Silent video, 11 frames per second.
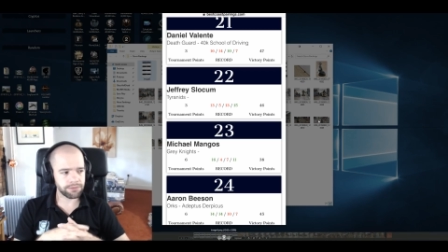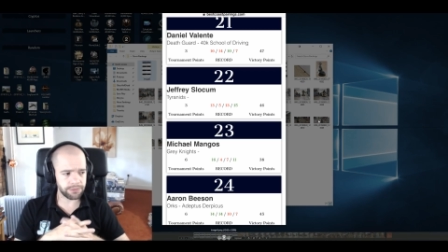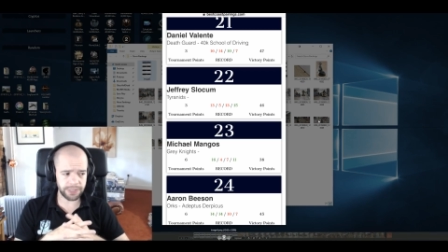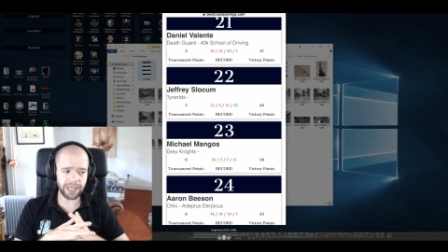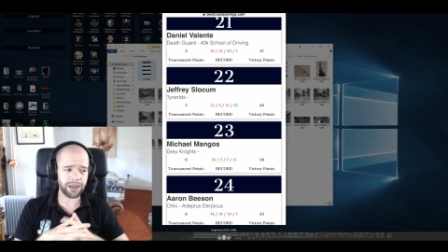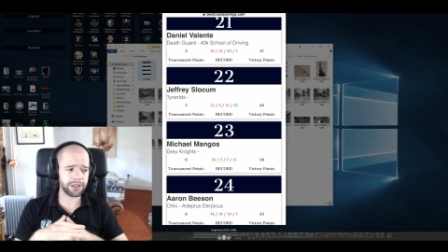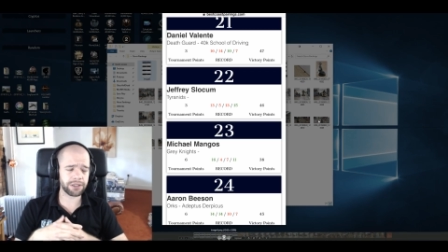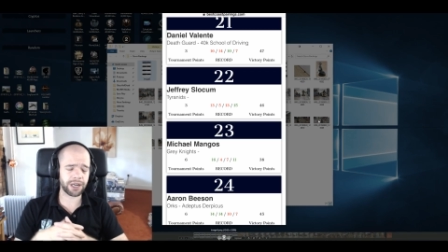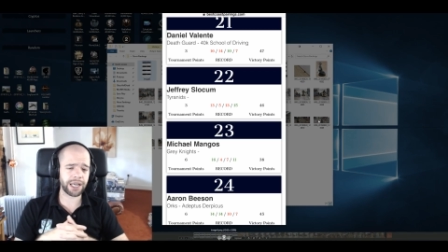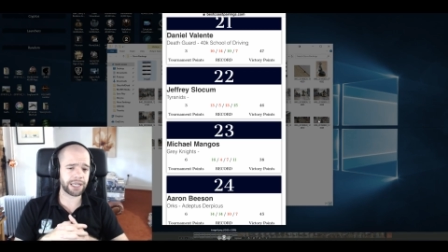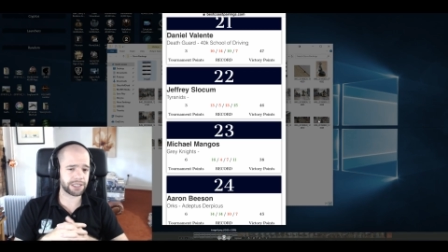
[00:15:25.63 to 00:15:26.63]
Yeah, I,
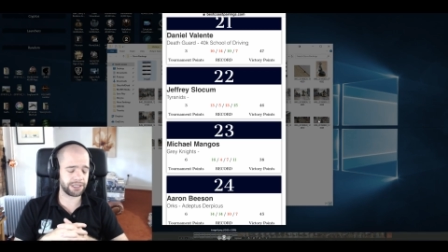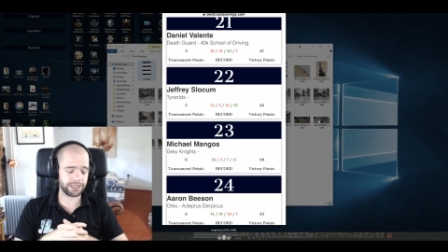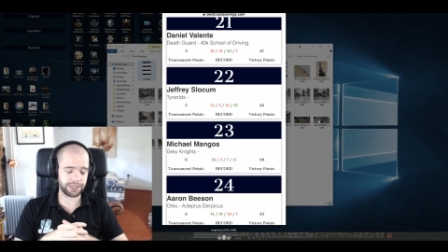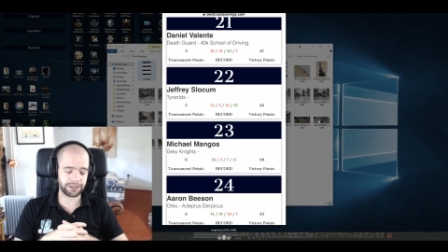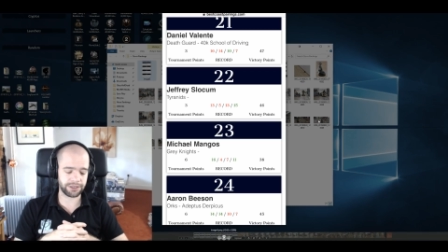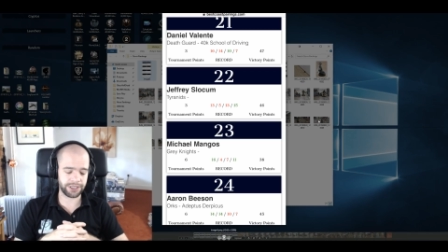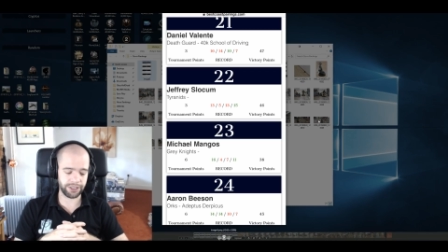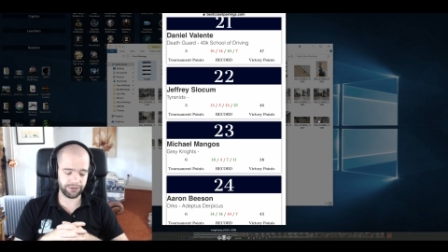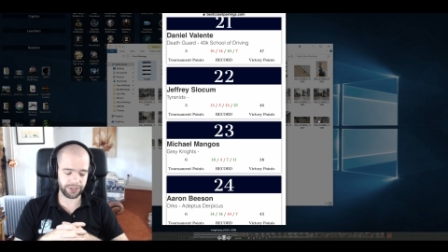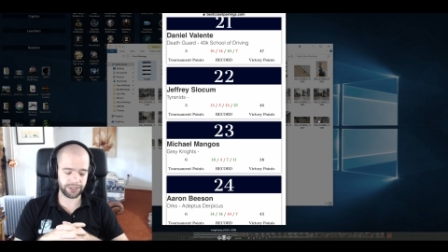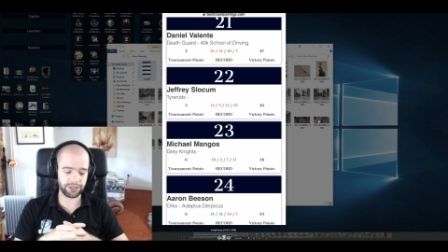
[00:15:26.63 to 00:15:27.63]
I actually think
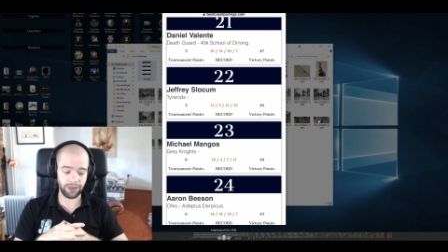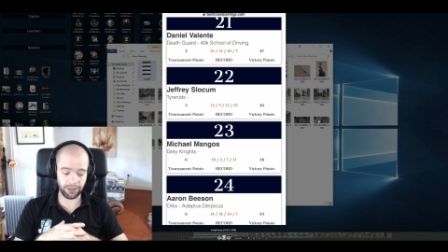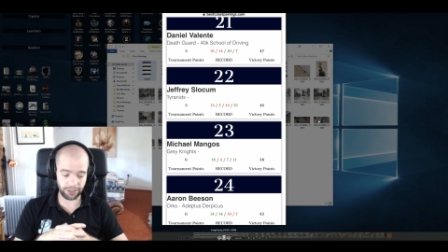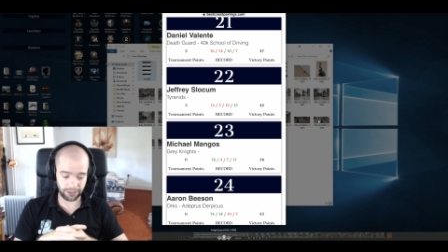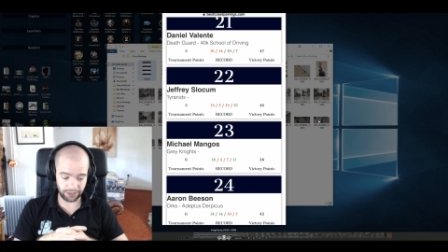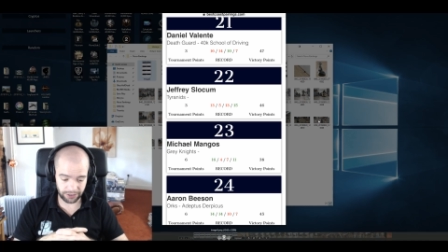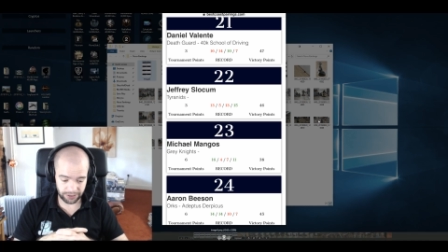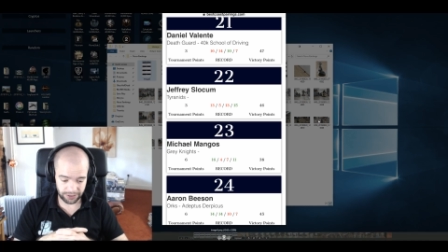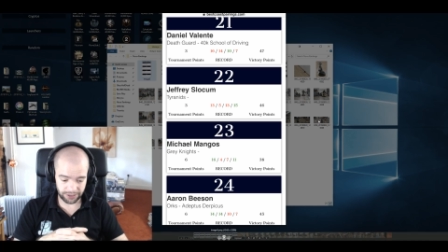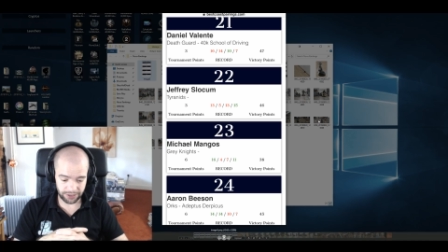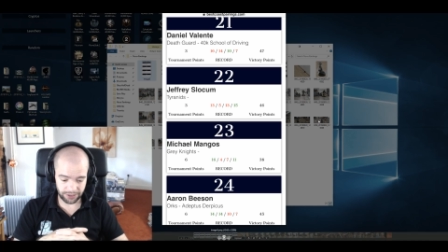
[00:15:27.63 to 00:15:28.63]
Tyranids are
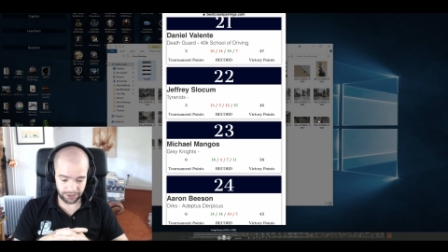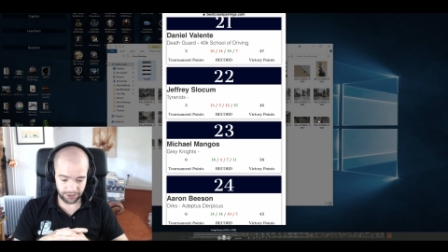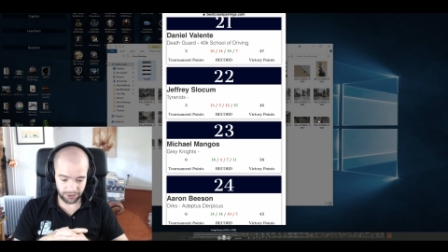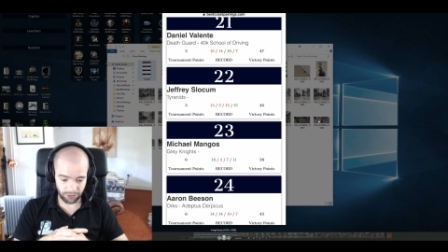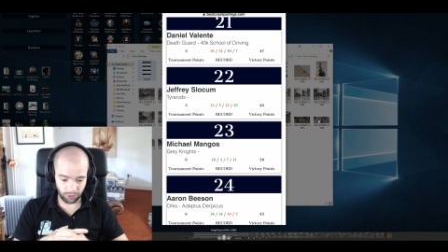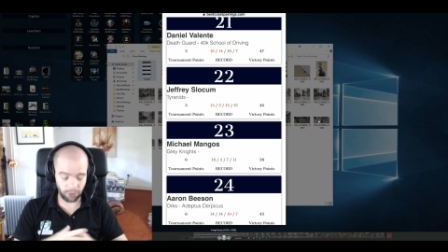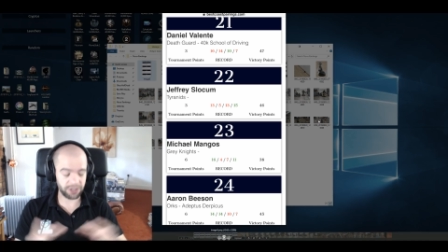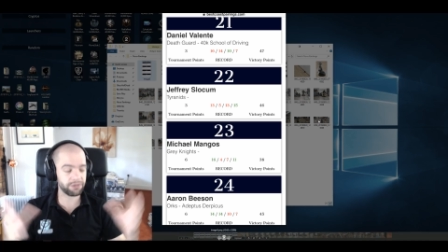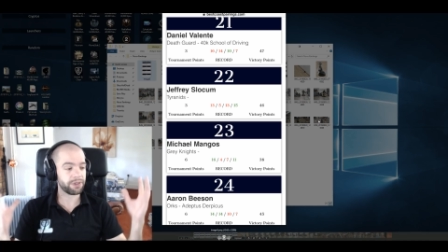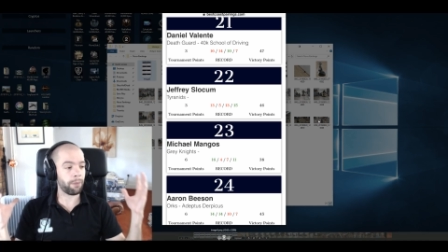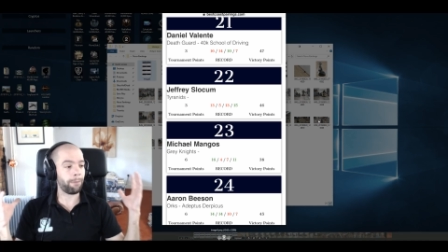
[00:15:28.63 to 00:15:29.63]
one
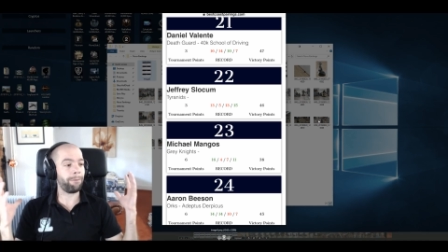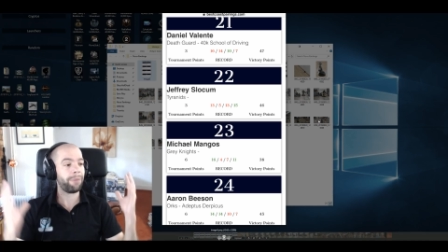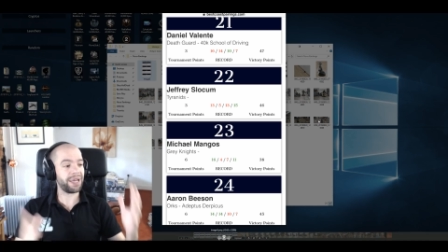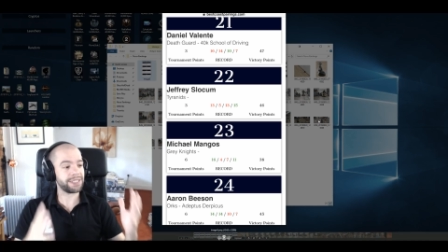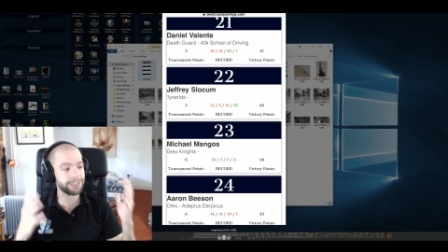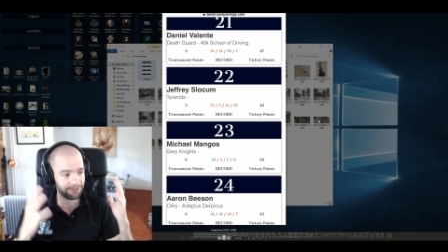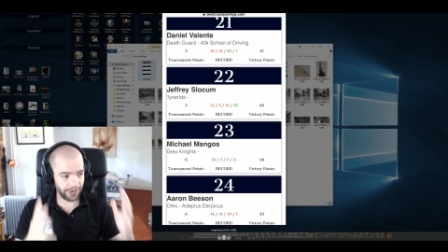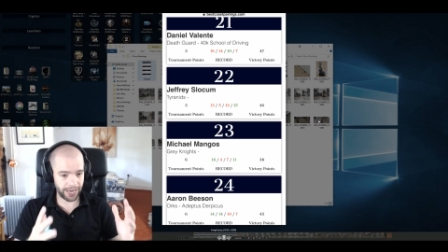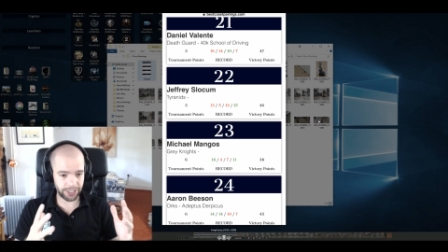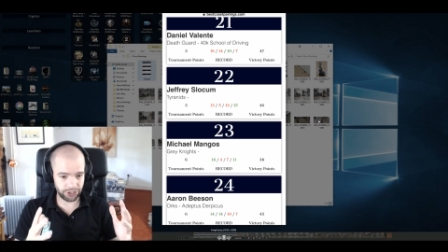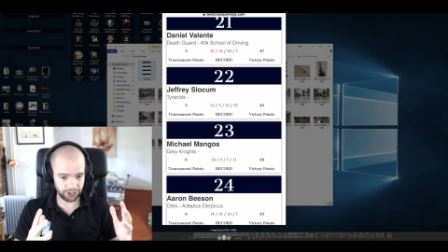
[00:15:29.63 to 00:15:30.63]
of the best
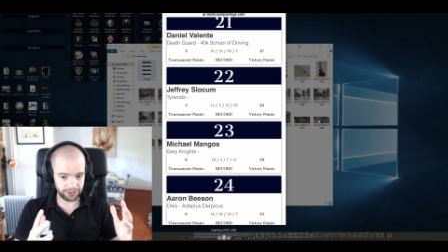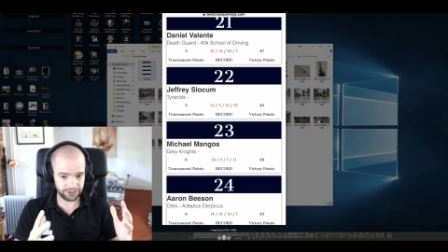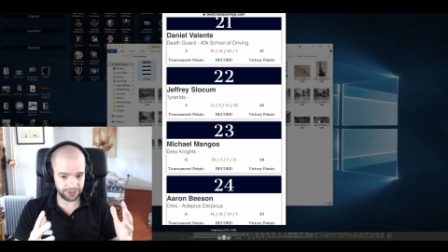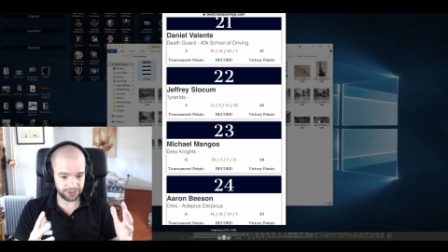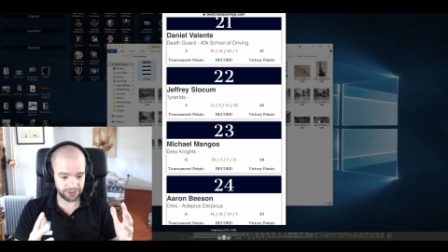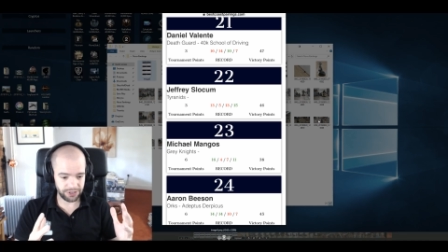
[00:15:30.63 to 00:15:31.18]
factions,